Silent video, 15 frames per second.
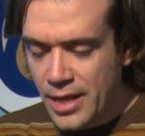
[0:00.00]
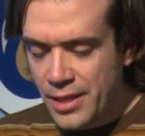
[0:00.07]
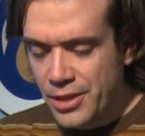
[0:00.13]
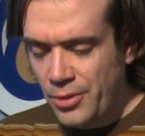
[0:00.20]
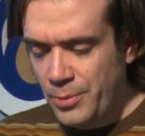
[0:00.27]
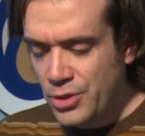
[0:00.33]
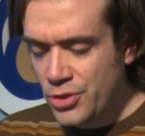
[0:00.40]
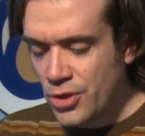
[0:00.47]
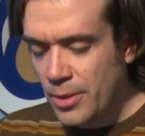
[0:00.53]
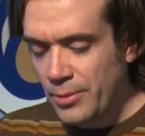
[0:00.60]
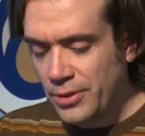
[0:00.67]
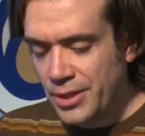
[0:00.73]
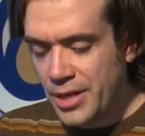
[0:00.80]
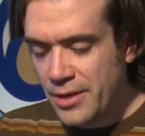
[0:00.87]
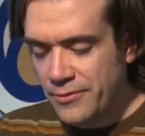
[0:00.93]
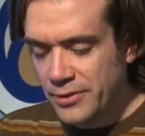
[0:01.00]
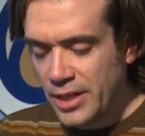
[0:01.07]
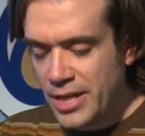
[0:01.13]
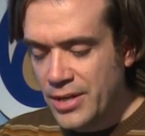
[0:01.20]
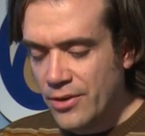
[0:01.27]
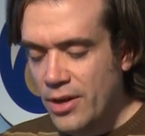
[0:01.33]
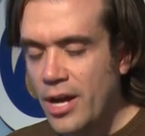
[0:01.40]
There'll be trouble enough
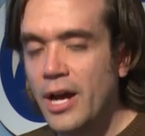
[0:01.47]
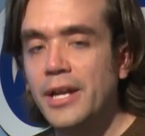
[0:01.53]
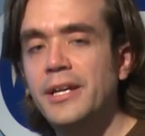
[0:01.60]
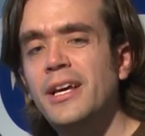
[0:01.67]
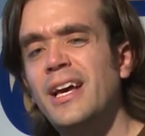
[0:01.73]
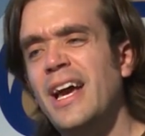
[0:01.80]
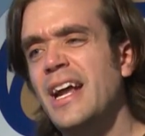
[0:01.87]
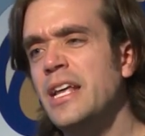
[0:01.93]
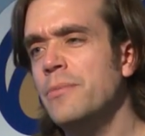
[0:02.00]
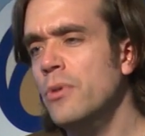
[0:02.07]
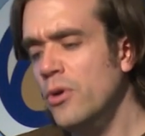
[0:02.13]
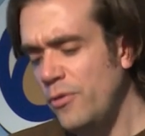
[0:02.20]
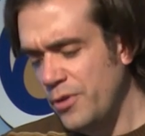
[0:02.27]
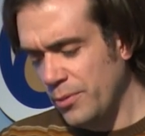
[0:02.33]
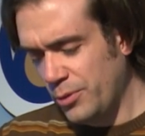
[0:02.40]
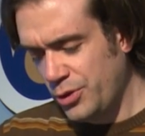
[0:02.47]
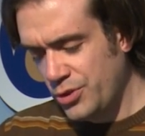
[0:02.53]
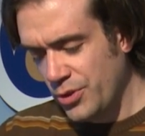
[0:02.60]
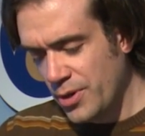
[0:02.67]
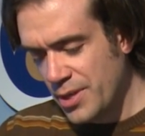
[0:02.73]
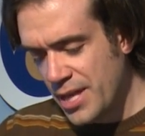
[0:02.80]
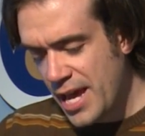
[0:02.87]
later on. Any movie will
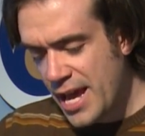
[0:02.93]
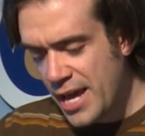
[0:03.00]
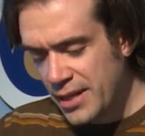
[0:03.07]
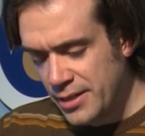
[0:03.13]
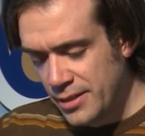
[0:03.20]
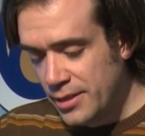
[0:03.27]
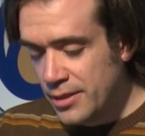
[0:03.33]
show you that.